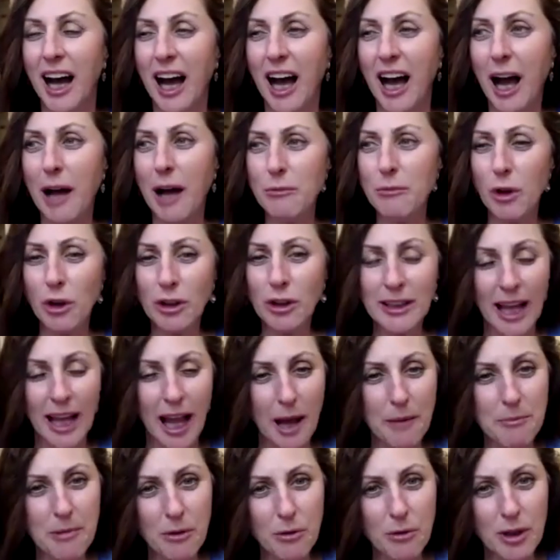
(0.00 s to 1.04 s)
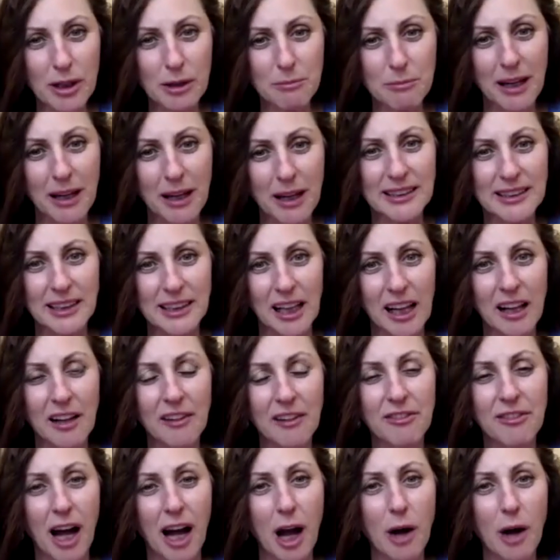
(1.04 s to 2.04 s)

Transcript: I'm not happy with myself.